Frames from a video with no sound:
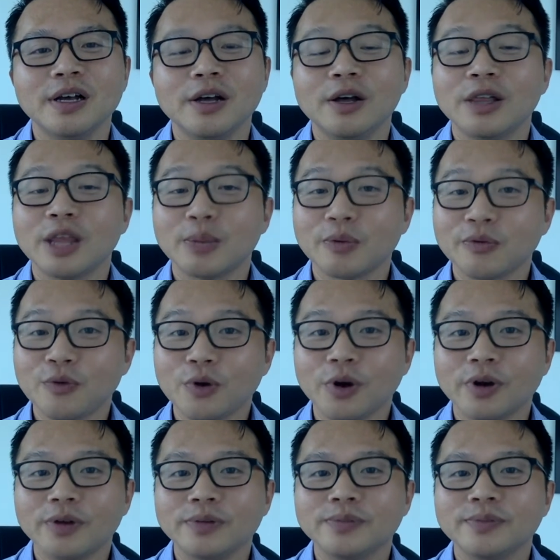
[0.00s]
Number 4,
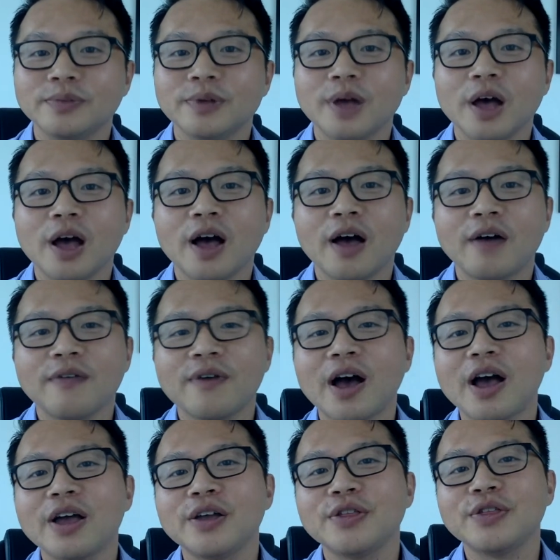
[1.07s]

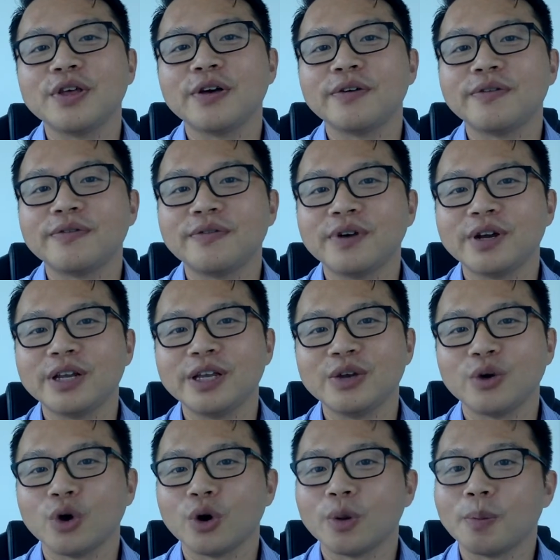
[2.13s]
find the funny
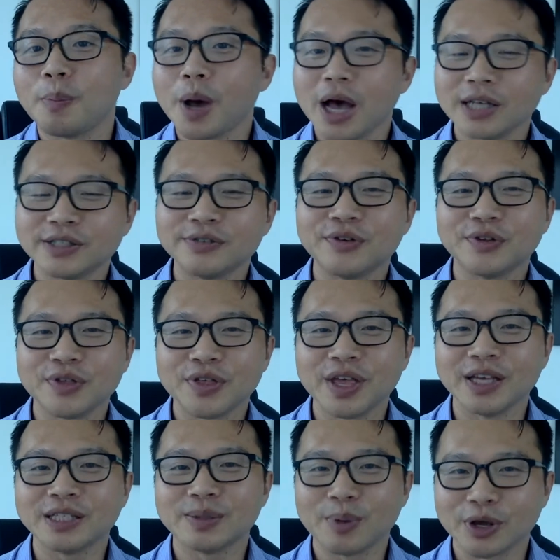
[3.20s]
or positive
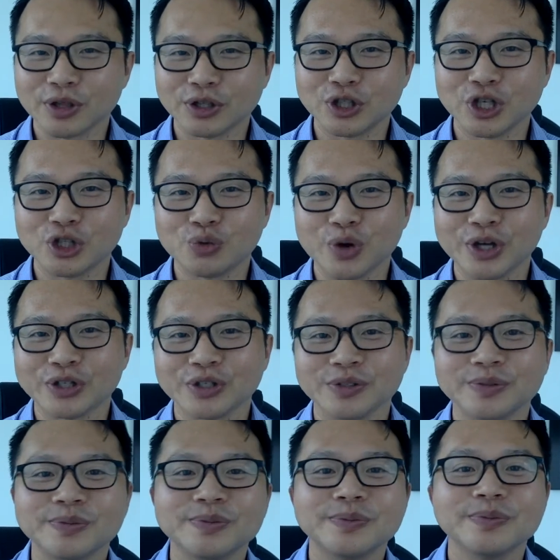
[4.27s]
things about the situation.
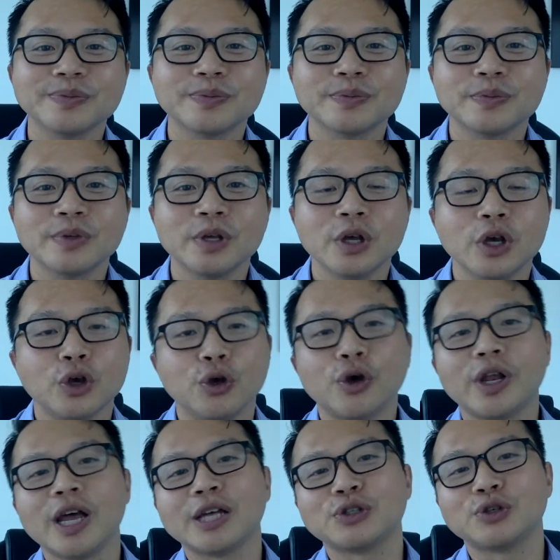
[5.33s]
You can
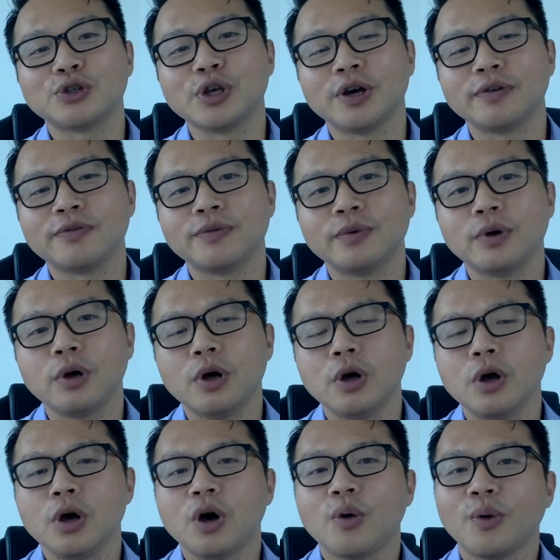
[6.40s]
ask yourself,
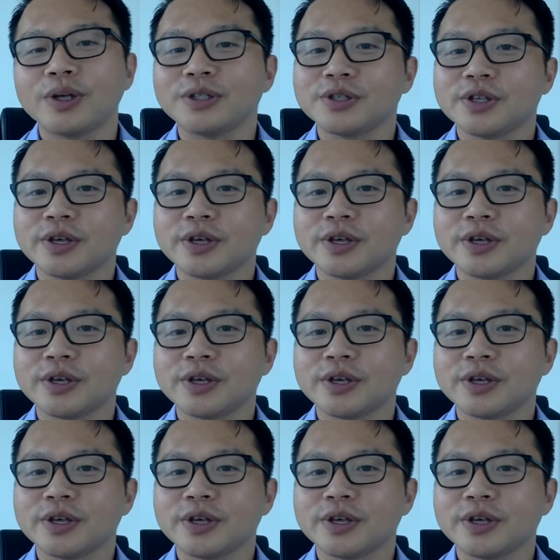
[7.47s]
what's